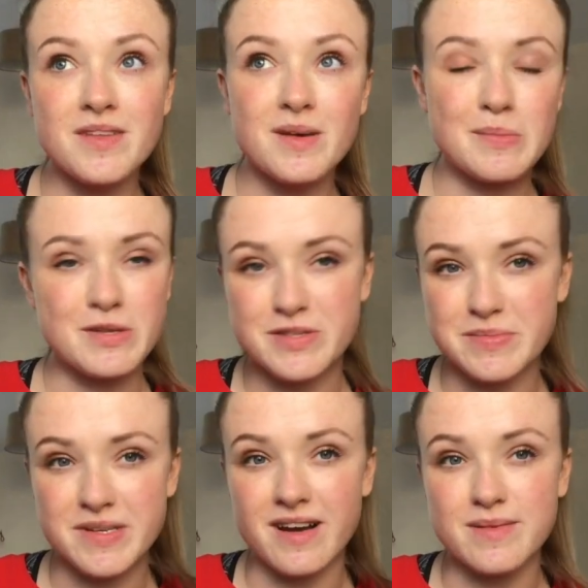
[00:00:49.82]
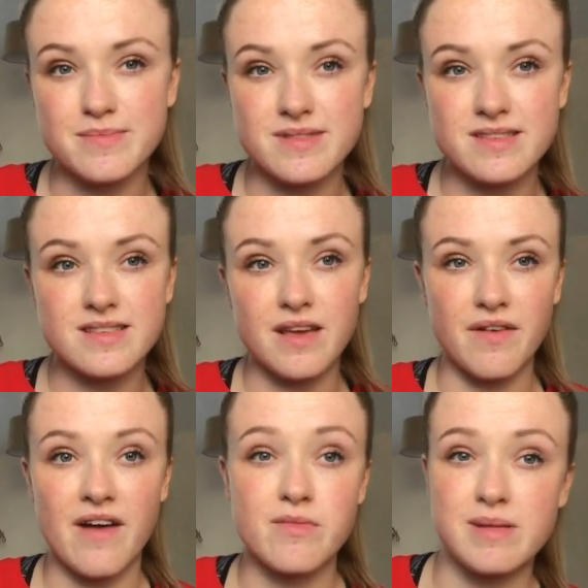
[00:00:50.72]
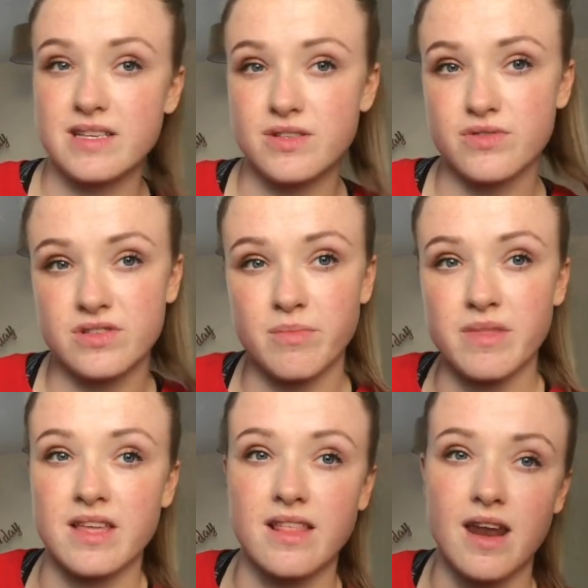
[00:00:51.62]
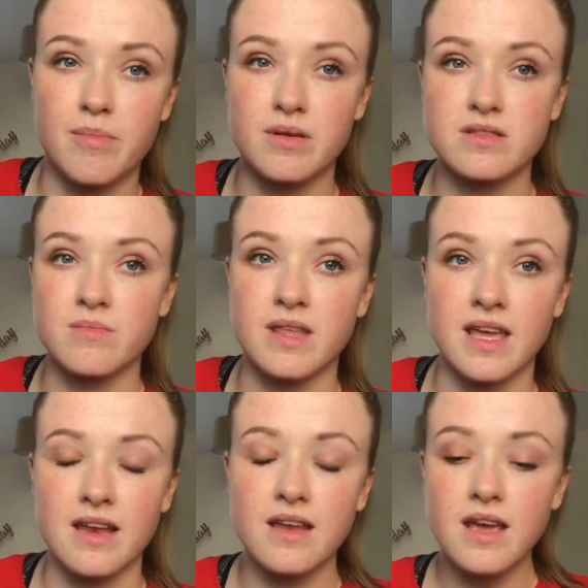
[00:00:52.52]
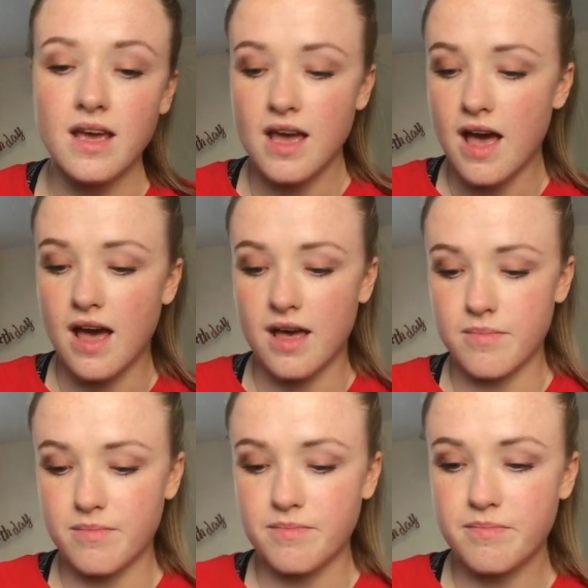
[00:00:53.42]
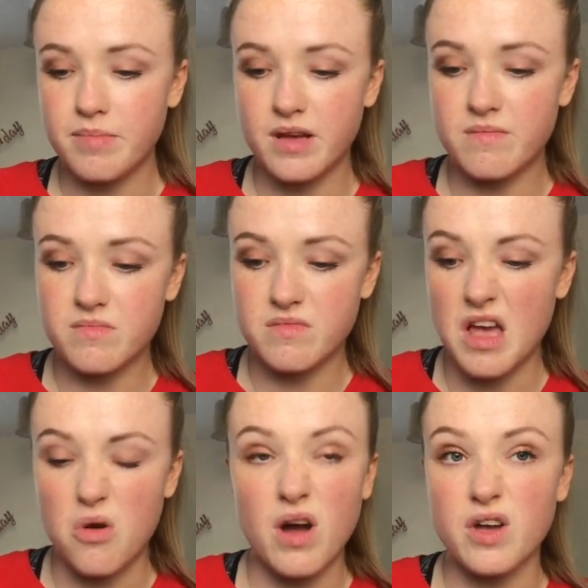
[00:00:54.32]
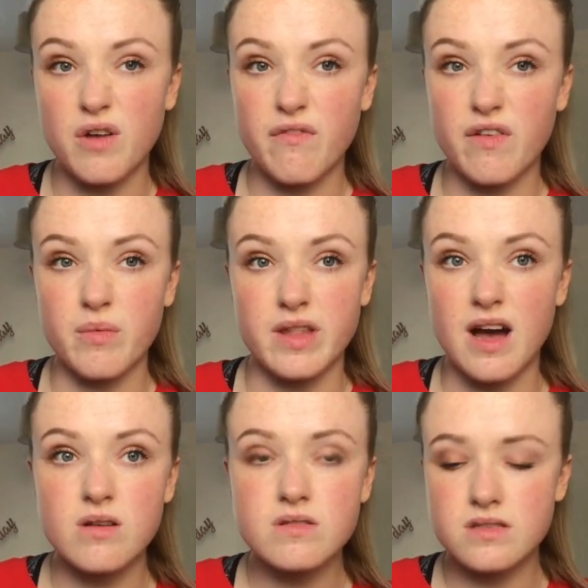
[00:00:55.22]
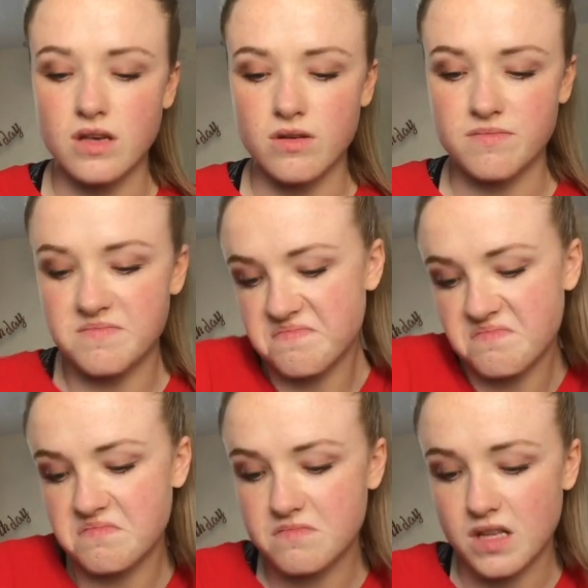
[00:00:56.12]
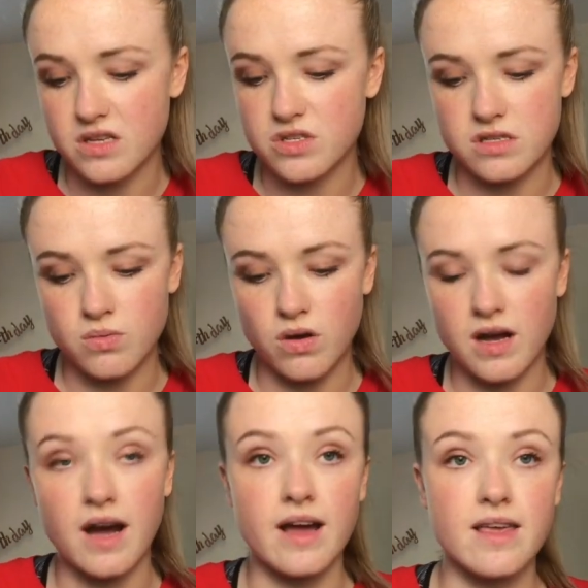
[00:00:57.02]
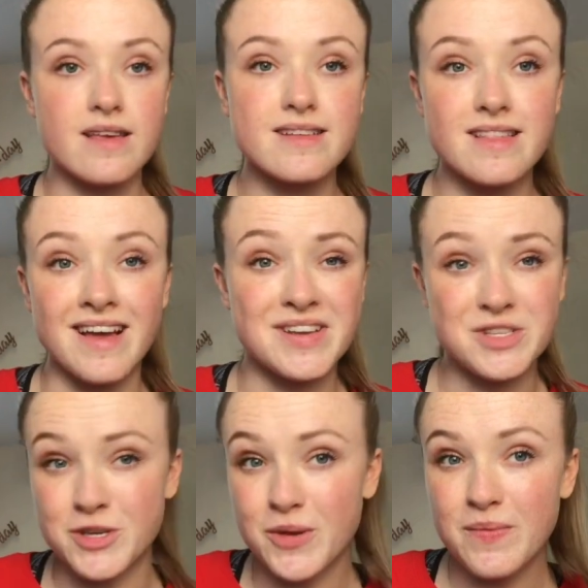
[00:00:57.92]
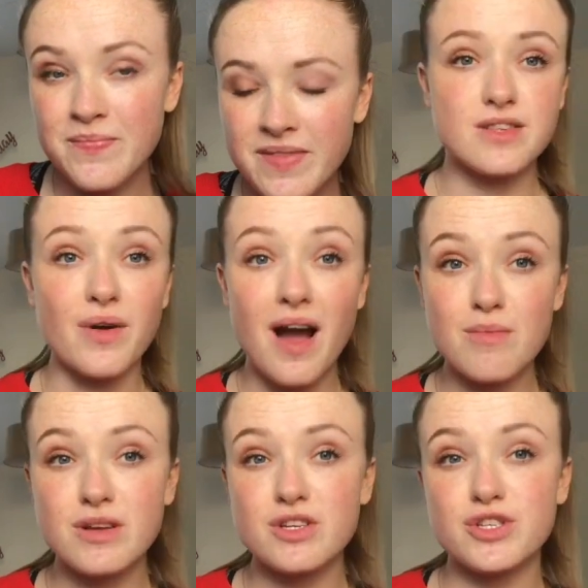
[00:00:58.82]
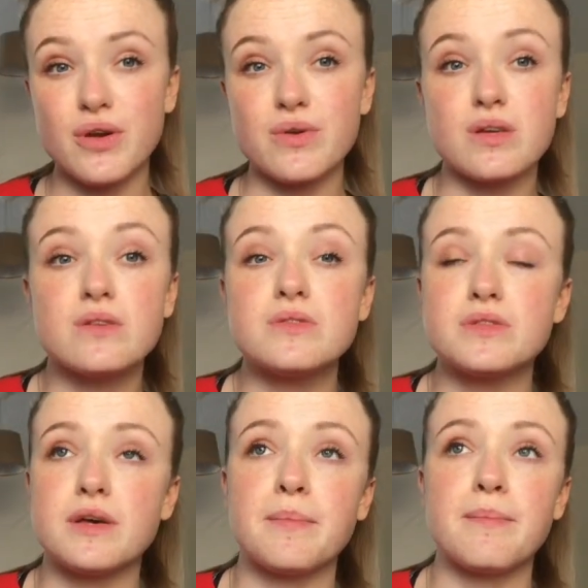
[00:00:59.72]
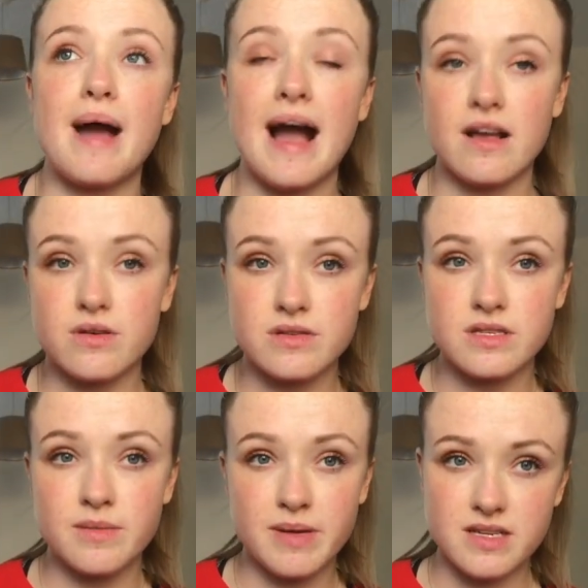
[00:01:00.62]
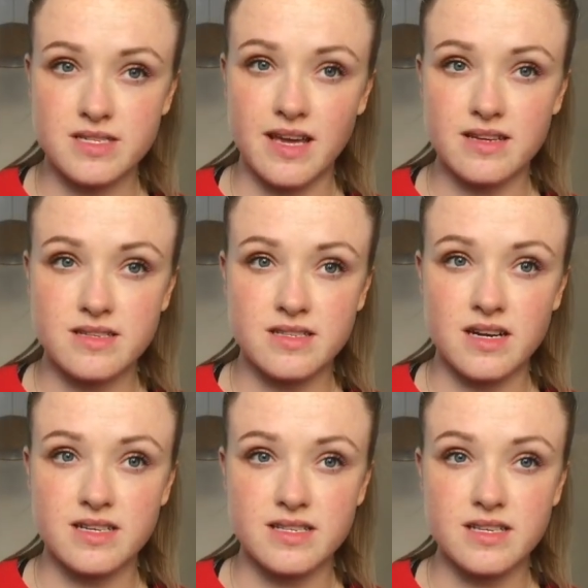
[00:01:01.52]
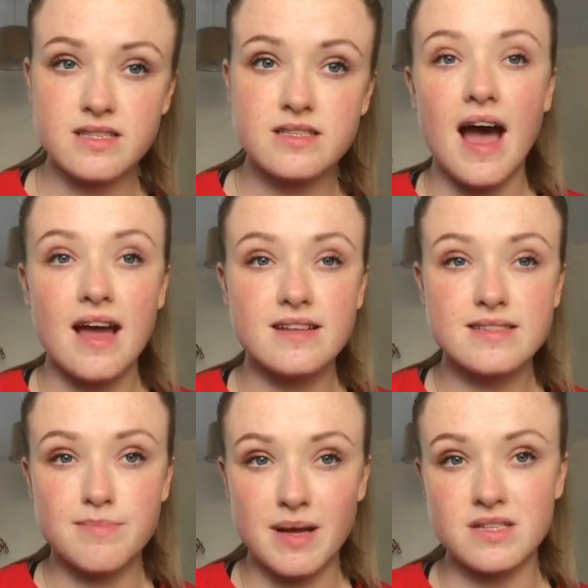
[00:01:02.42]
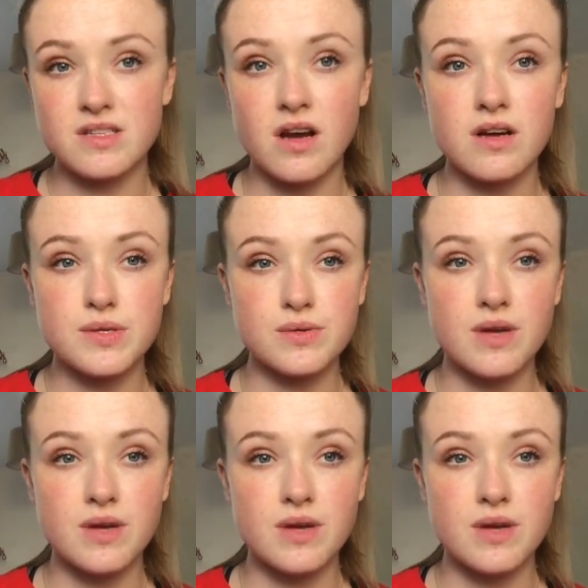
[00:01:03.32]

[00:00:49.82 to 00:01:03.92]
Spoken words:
but sometimes if I have a blister or something, then I put something in. But they're quite comfy without, so that's just what I like to do. So I'm going to show you some ankle stability exercises and metatarsal